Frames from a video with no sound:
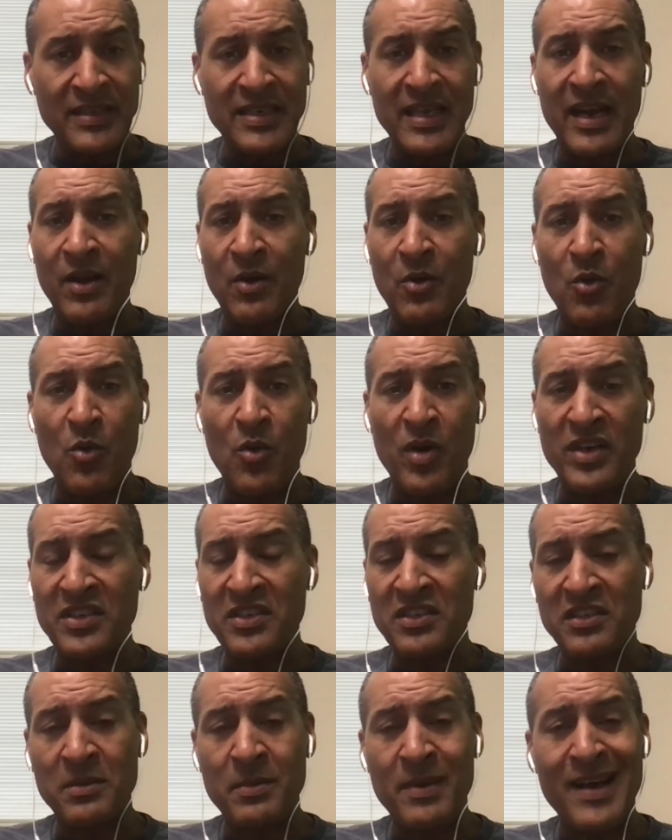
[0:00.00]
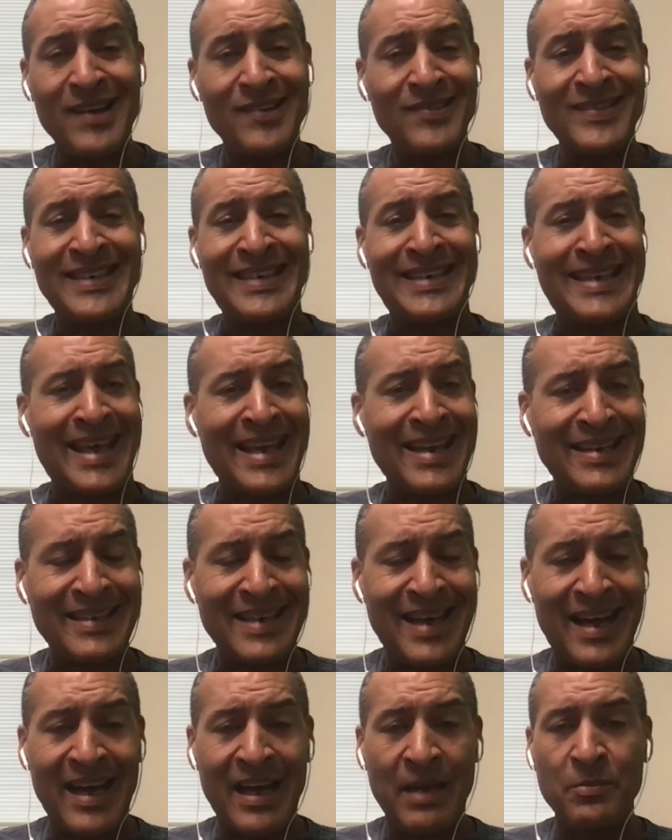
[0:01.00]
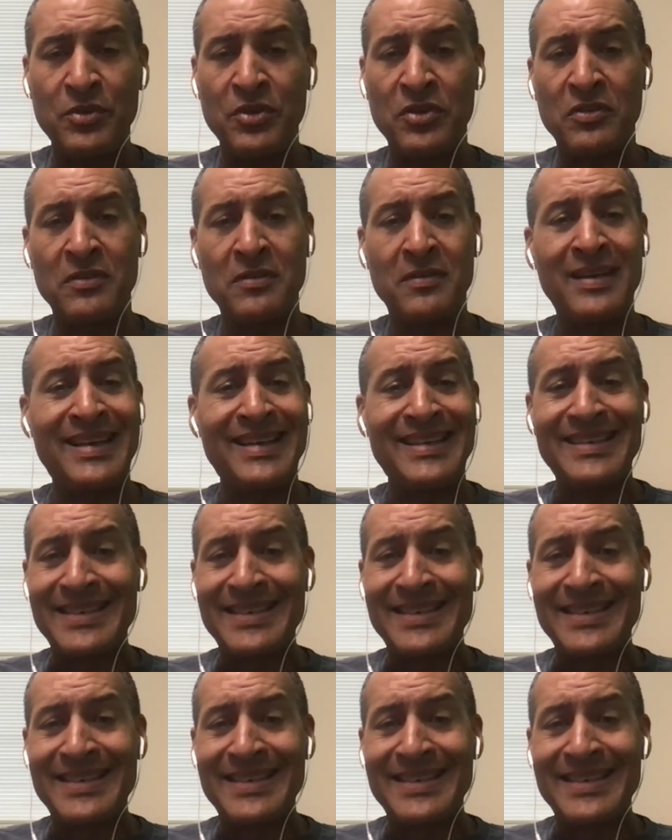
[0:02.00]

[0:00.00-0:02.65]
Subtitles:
technical questions about data types or